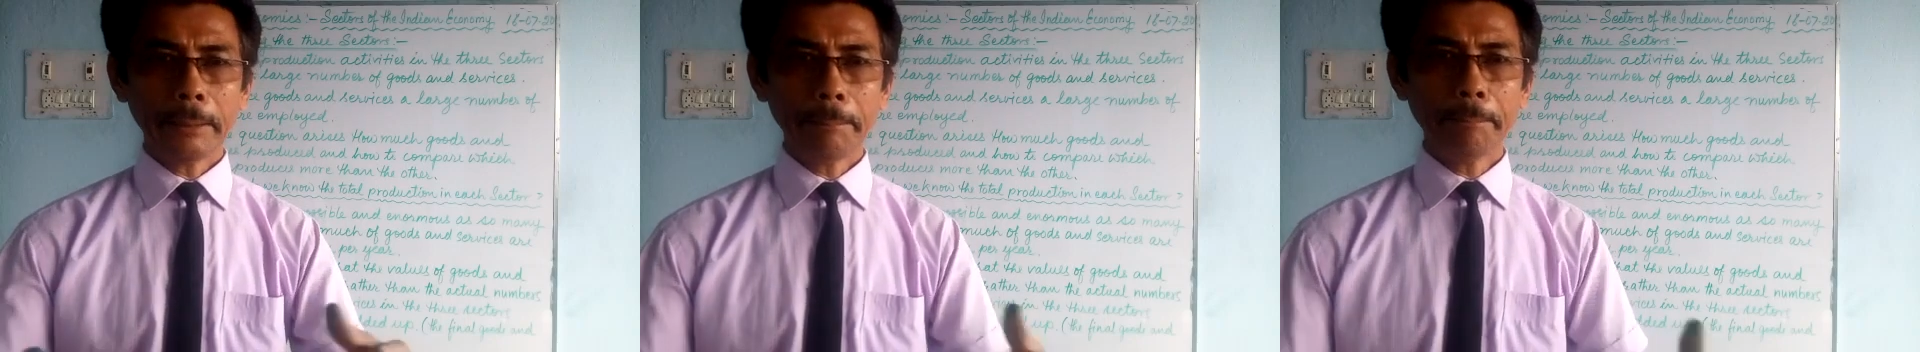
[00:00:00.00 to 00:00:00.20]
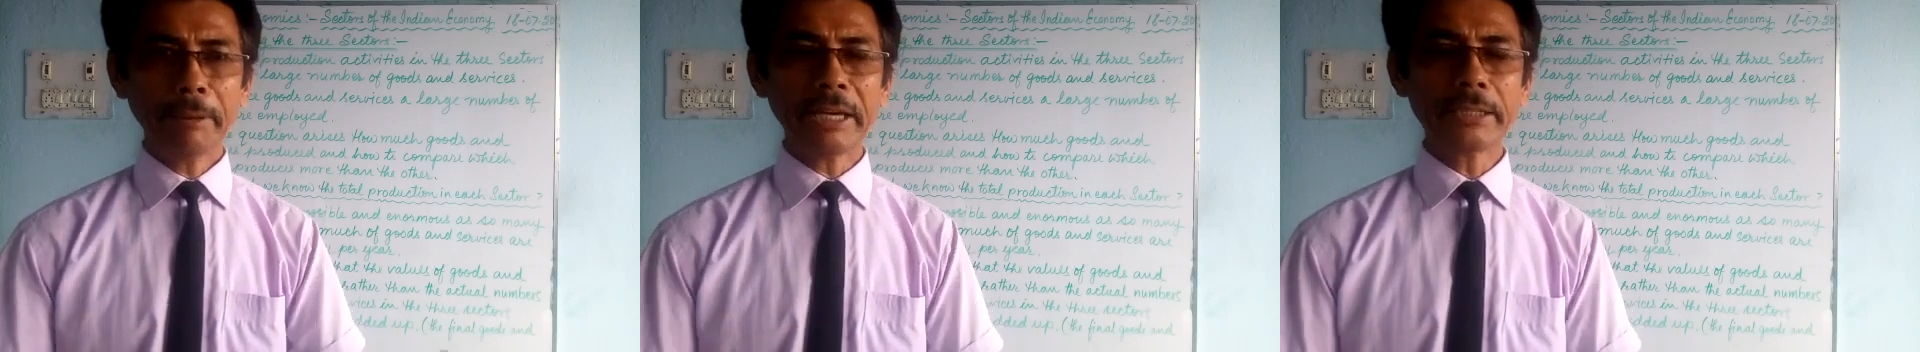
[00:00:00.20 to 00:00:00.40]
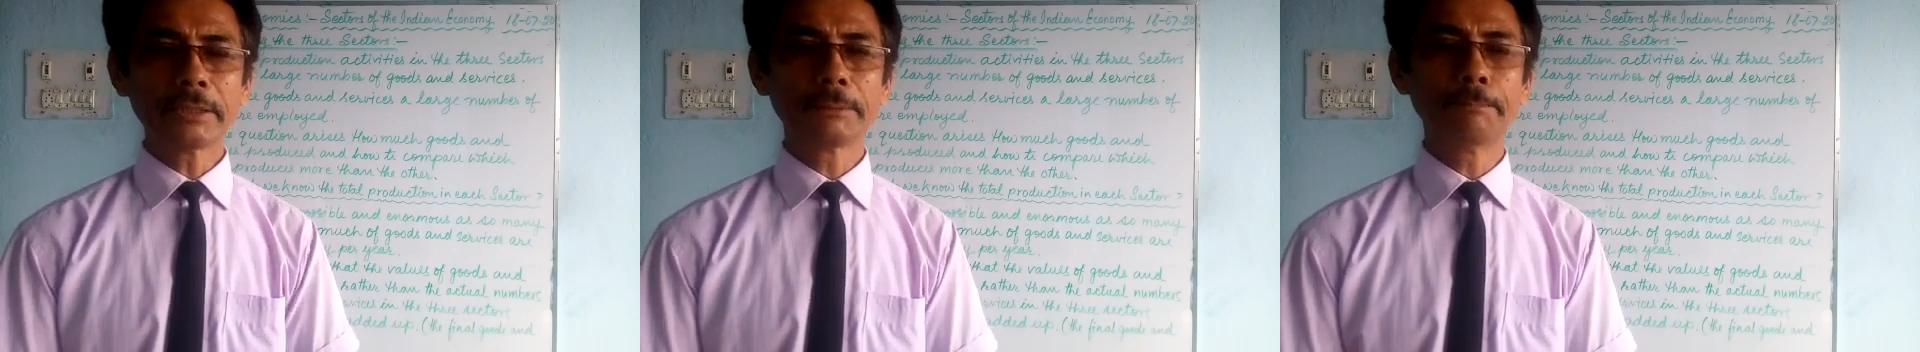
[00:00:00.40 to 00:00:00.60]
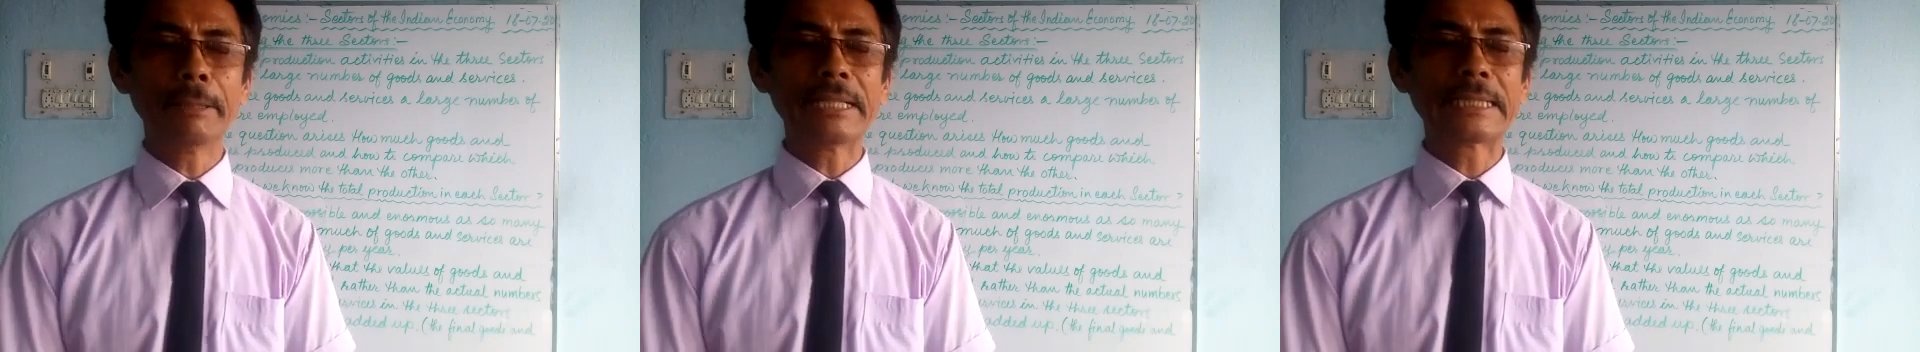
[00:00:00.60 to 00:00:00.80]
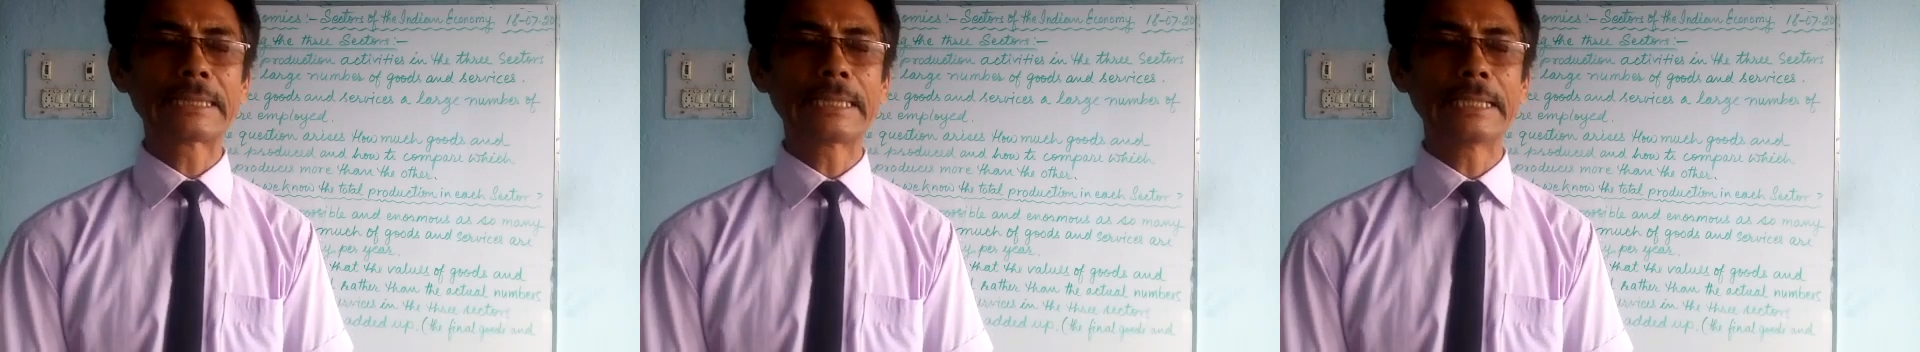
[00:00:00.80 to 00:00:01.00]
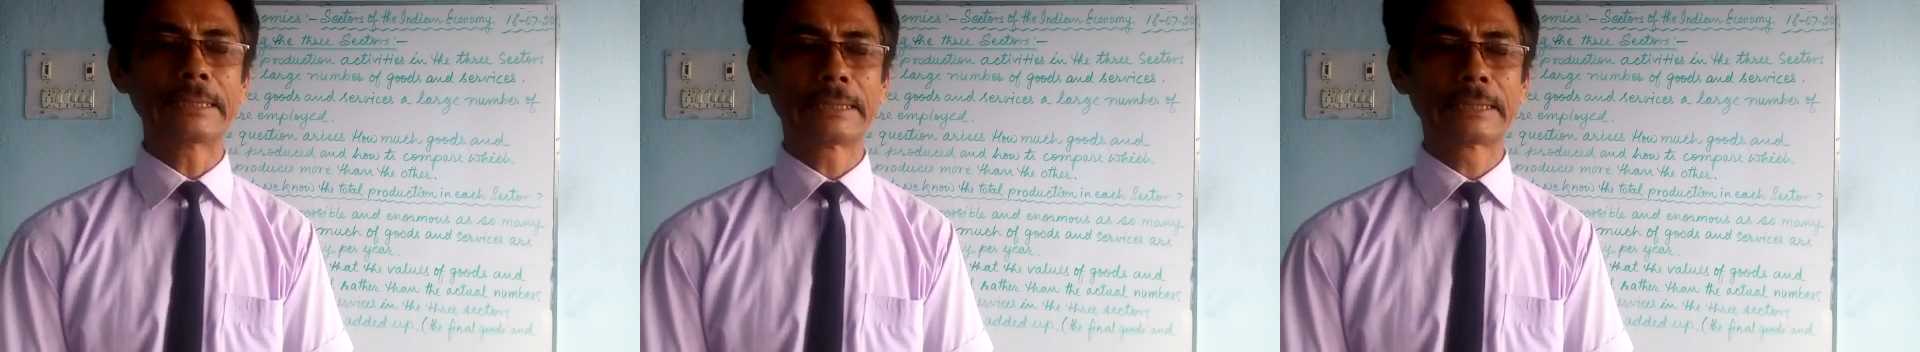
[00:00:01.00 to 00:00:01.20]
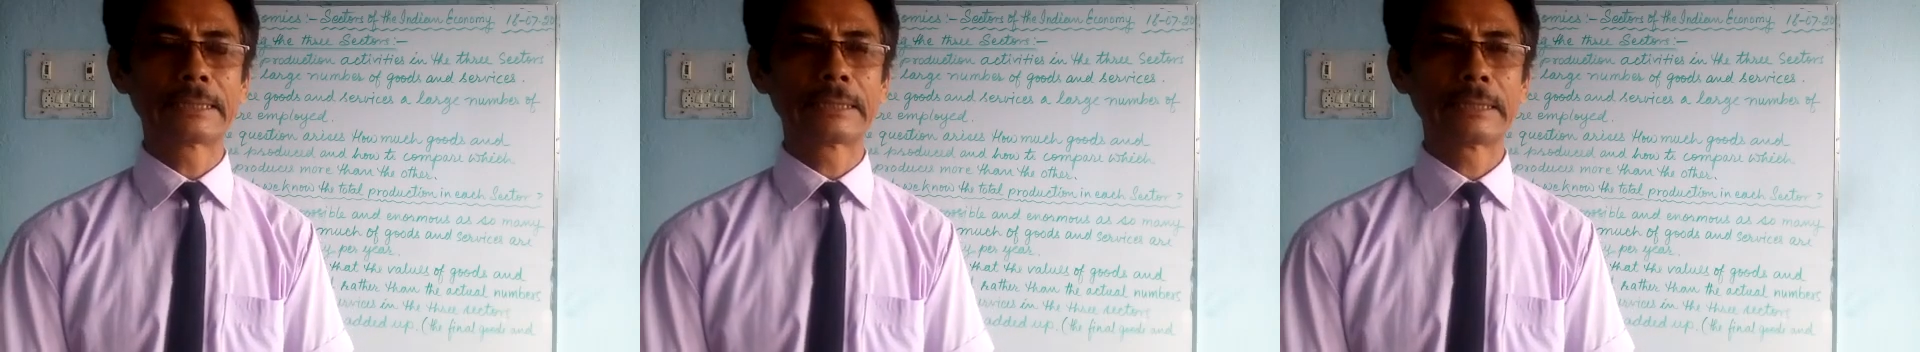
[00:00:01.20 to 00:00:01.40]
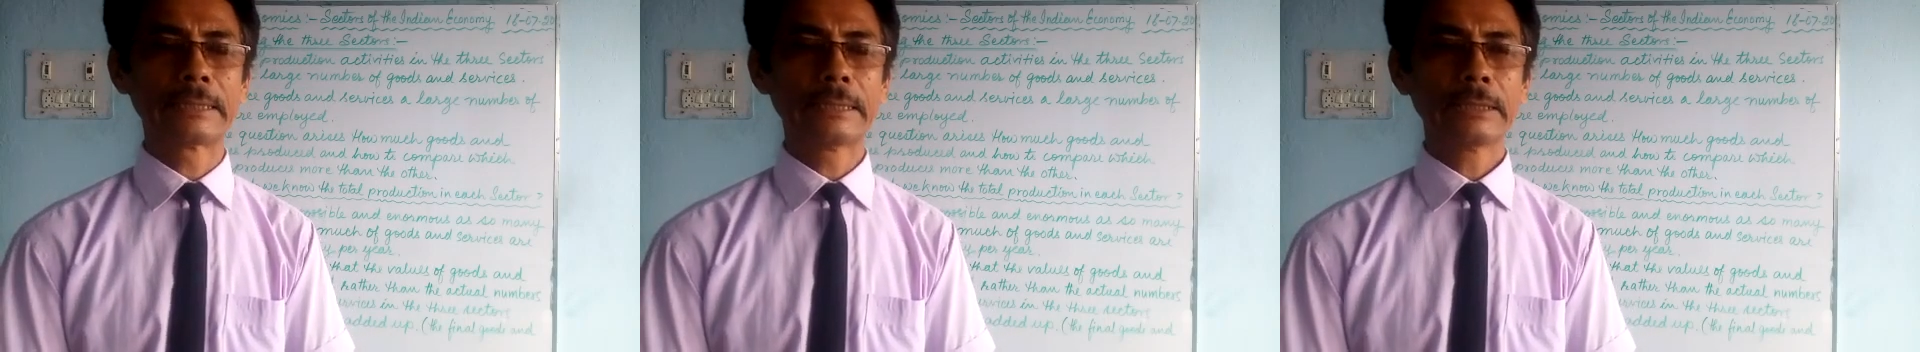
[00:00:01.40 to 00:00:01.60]
makes
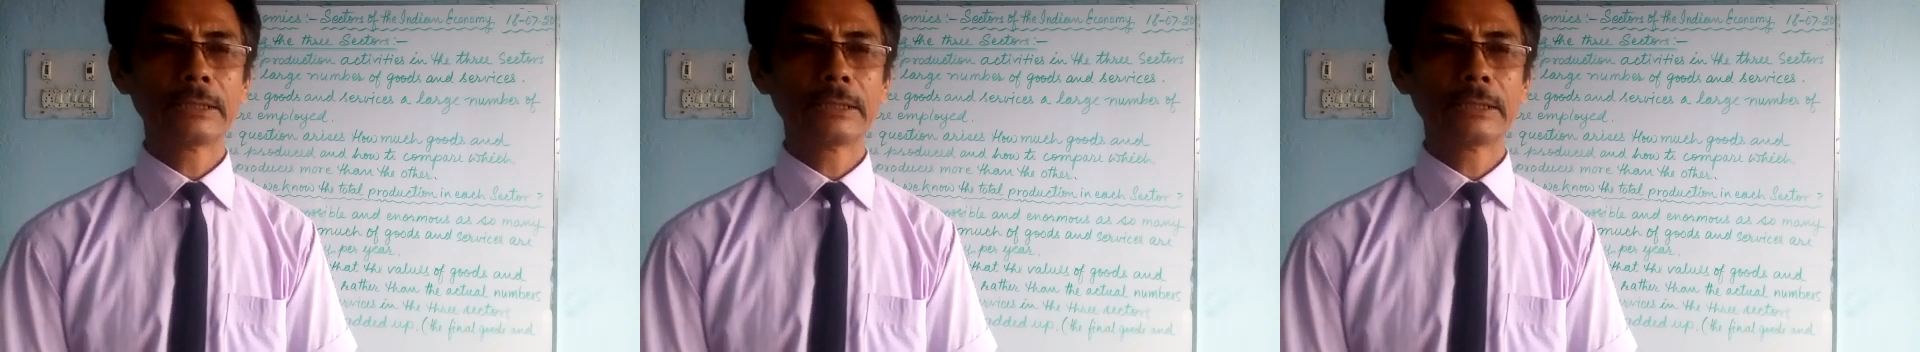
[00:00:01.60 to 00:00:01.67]
biscuits.